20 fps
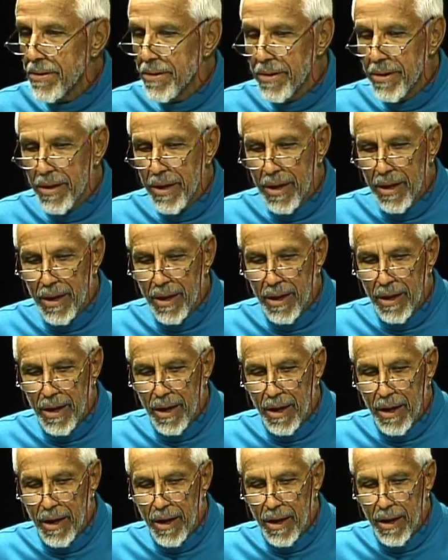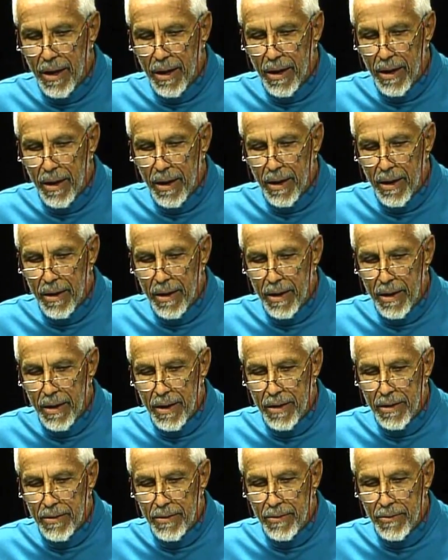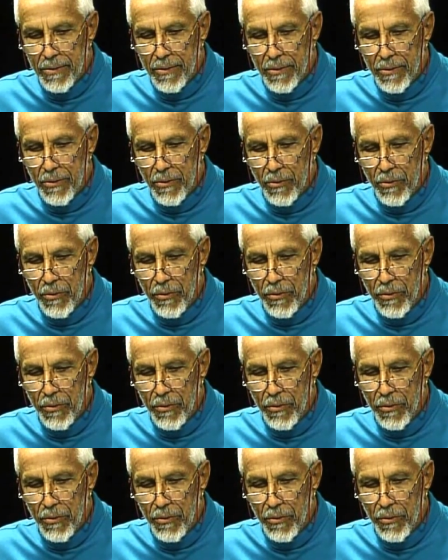Yeah. Uh, and